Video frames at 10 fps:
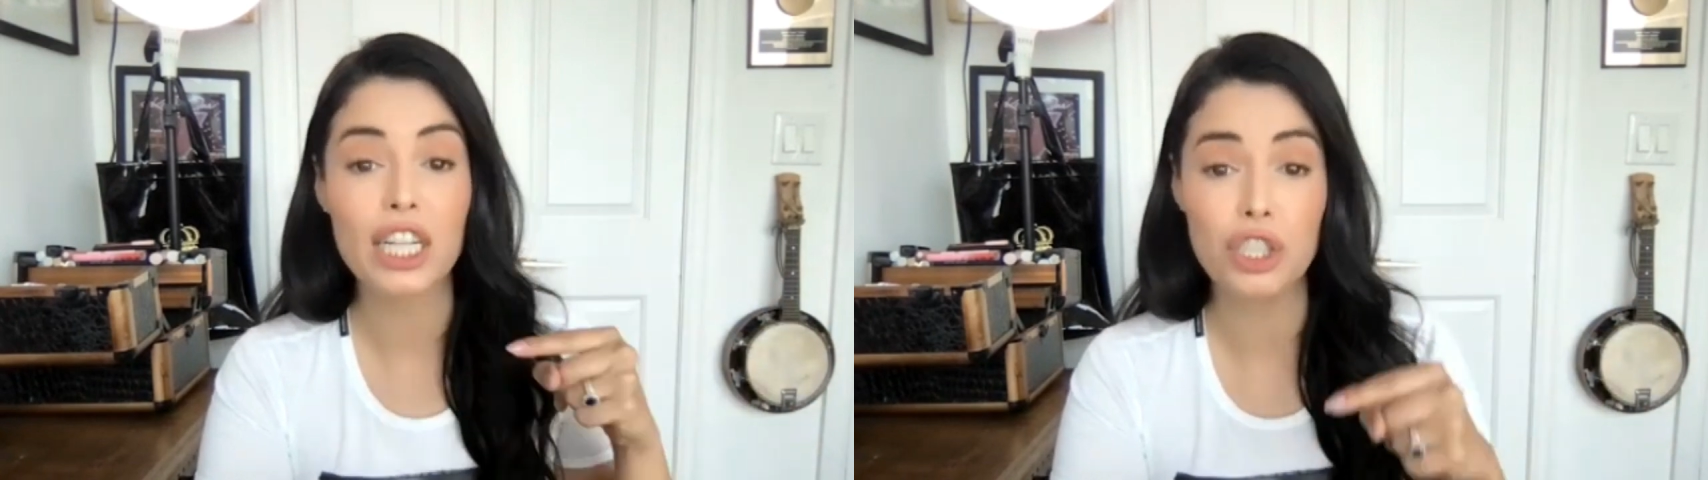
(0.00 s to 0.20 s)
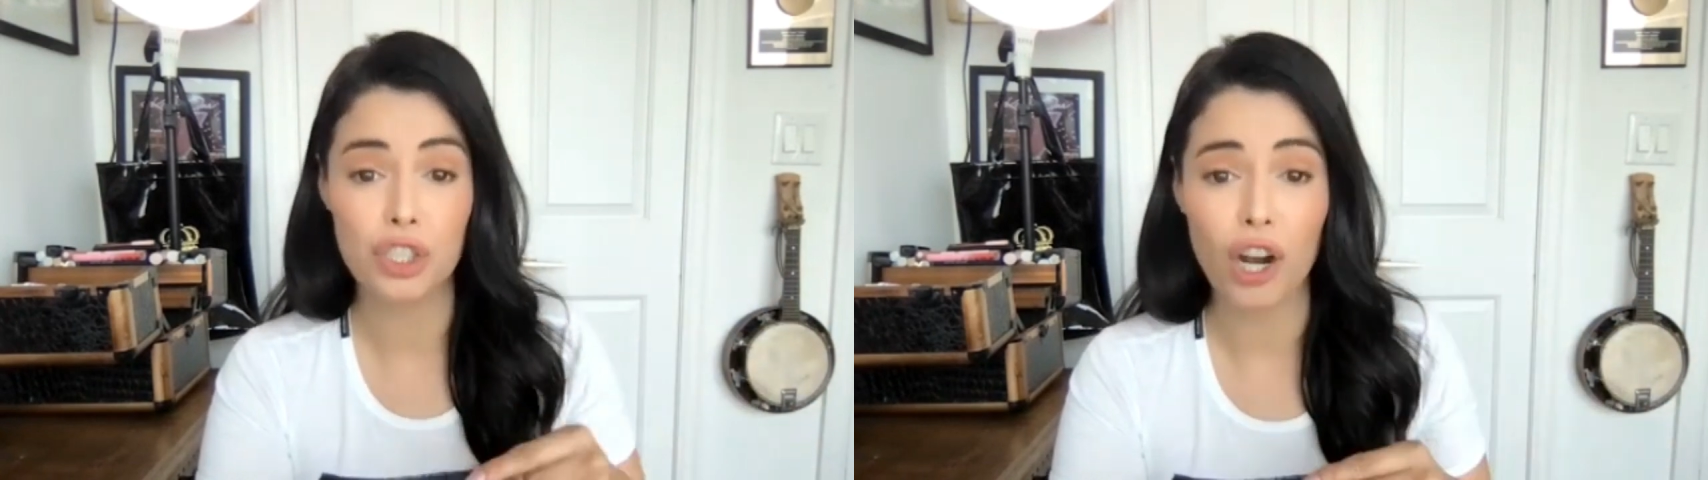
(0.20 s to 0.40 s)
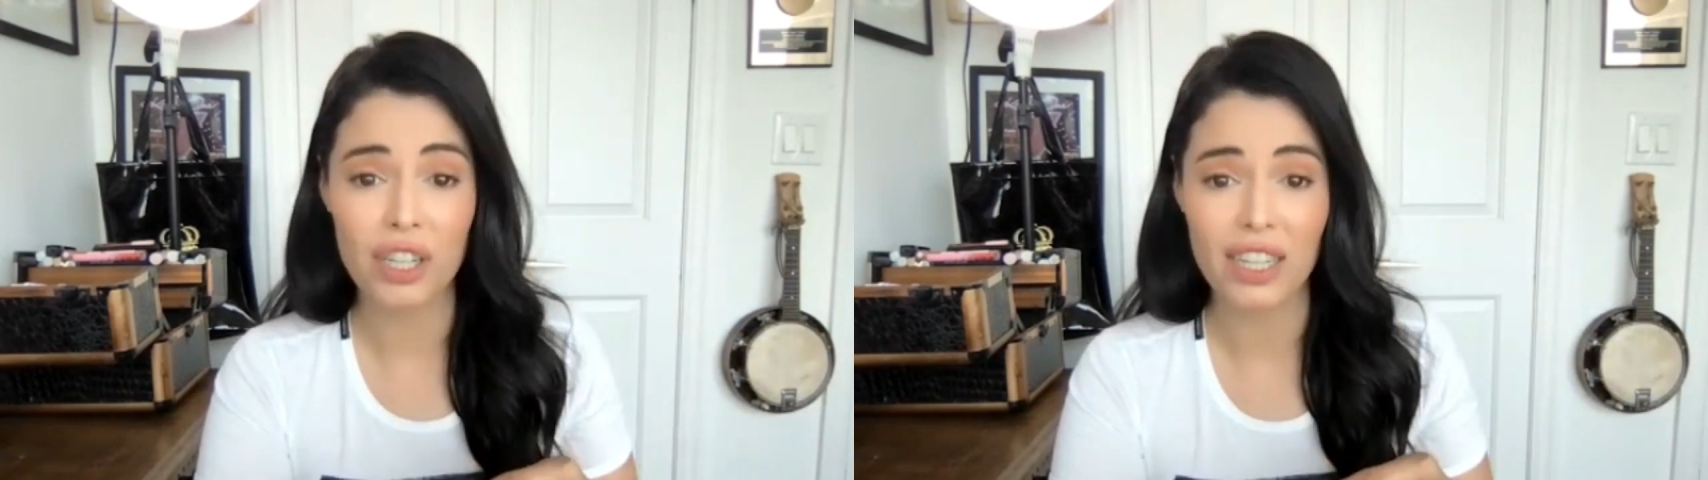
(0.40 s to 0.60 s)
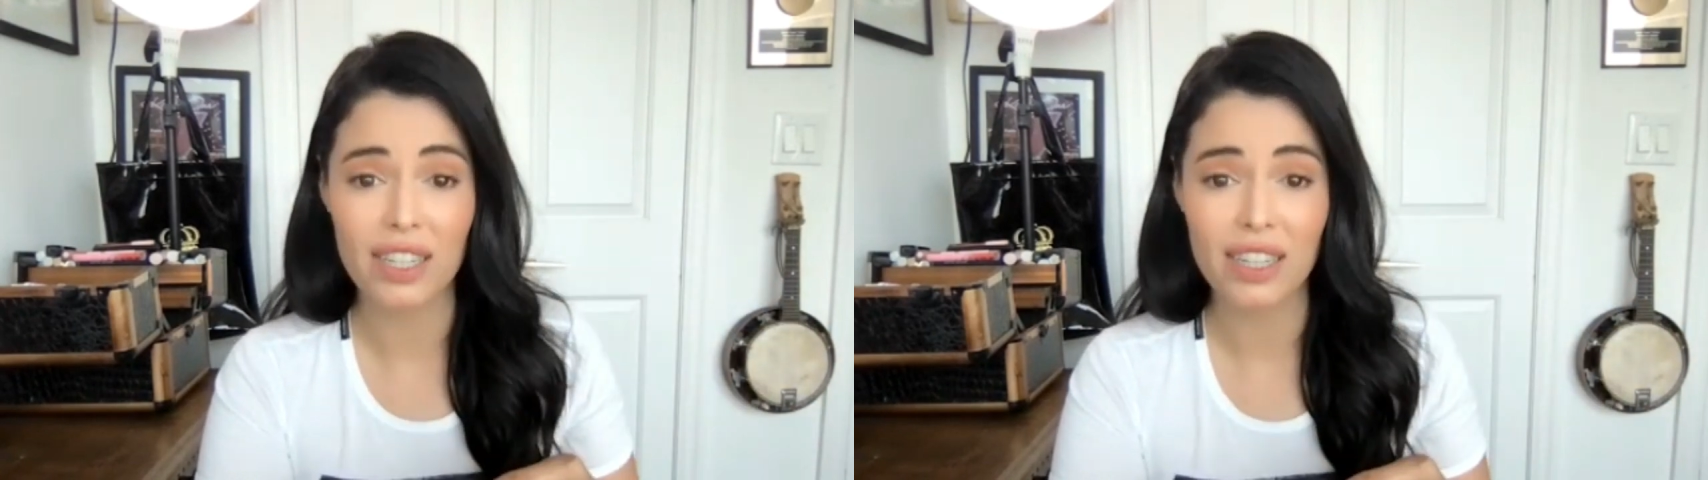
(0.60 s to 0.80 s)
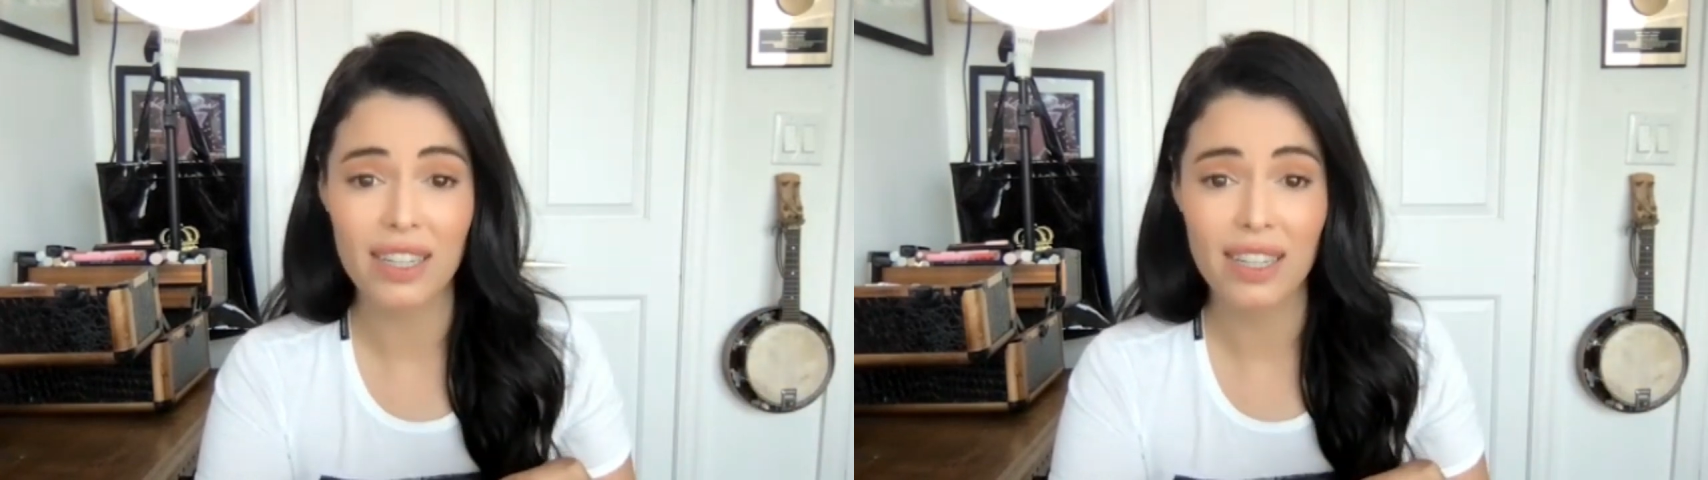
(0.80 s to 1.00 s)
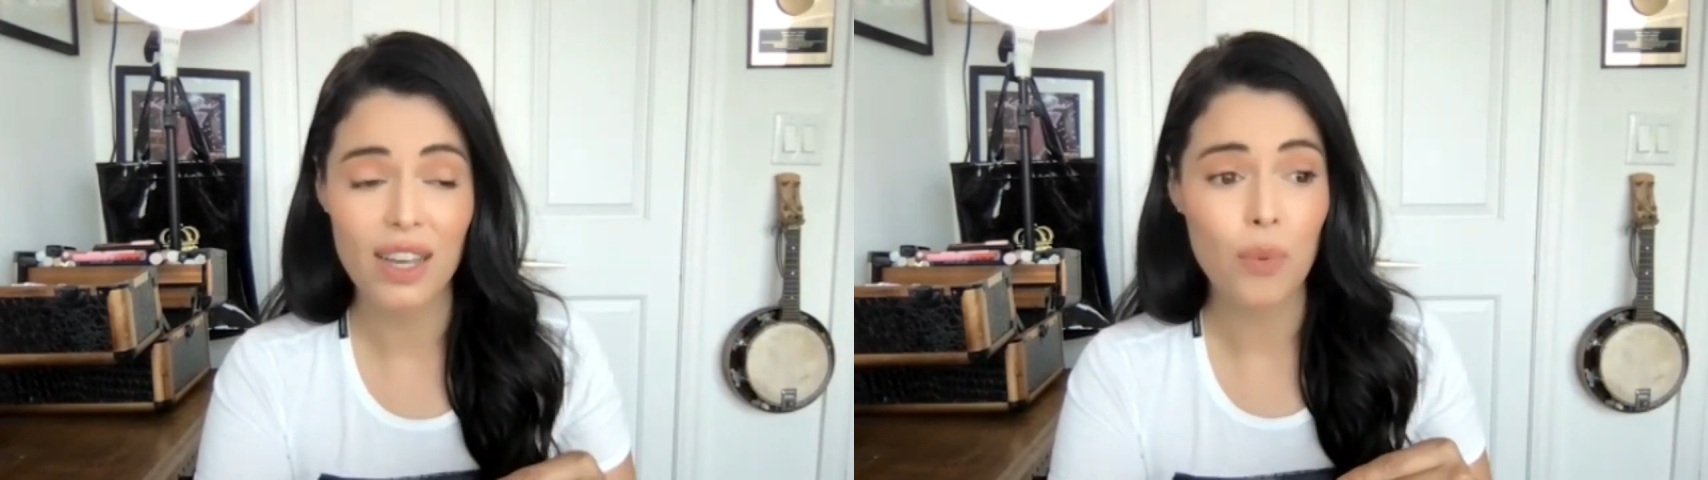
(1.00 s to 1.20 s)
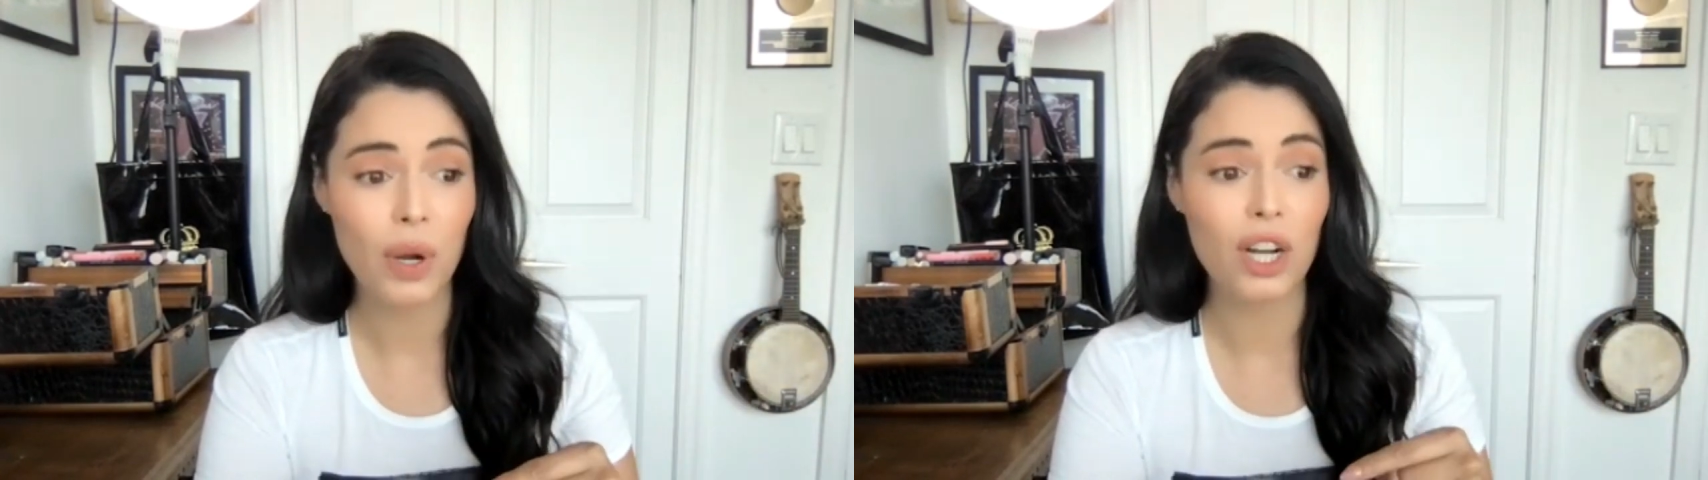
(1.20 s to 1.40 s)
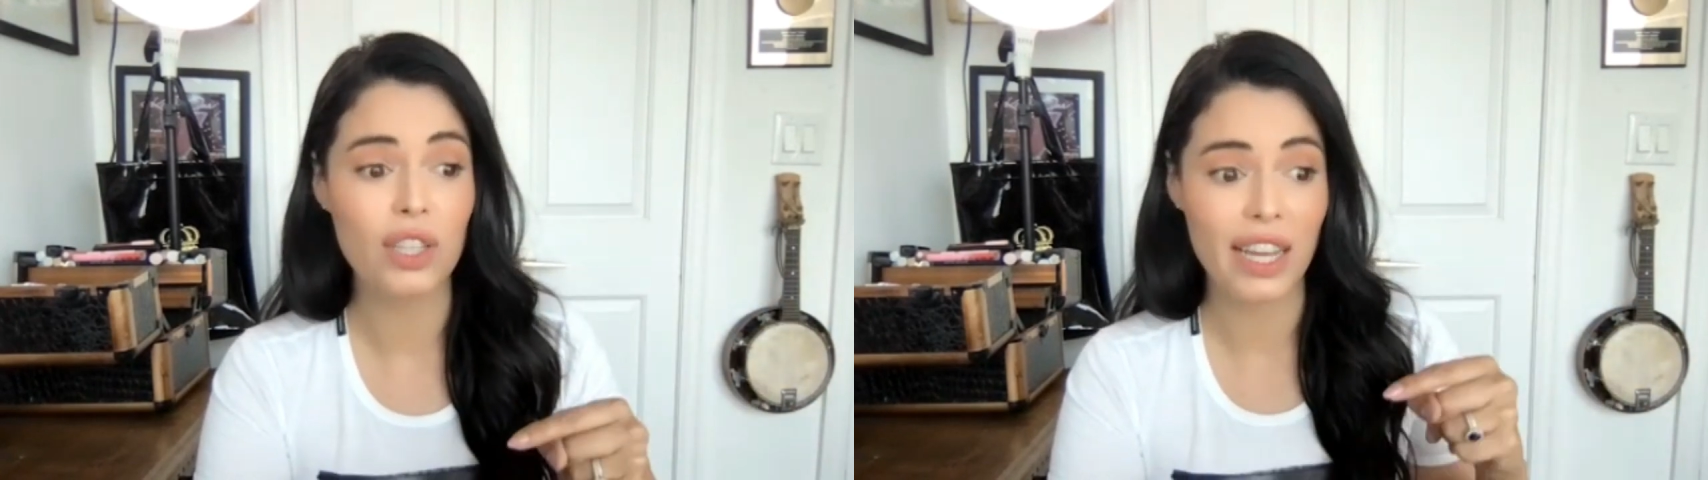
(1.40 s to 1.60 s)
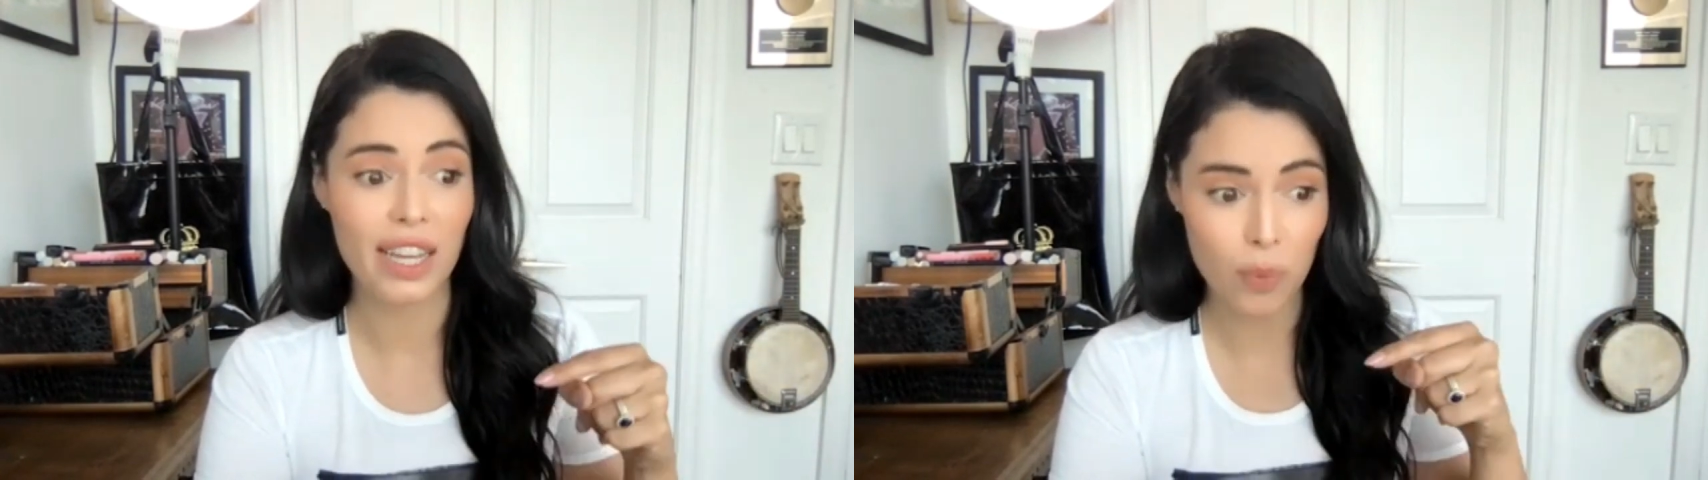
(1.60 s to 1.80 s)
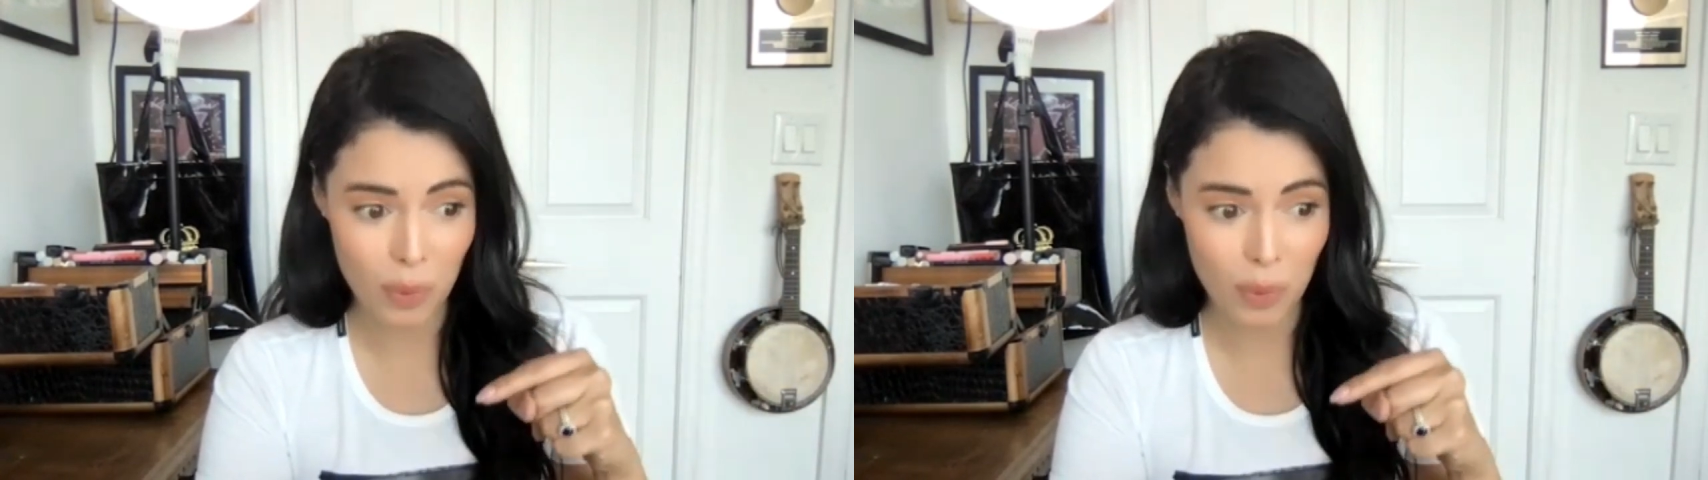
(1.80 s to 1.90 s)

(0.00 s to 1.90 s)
started, where like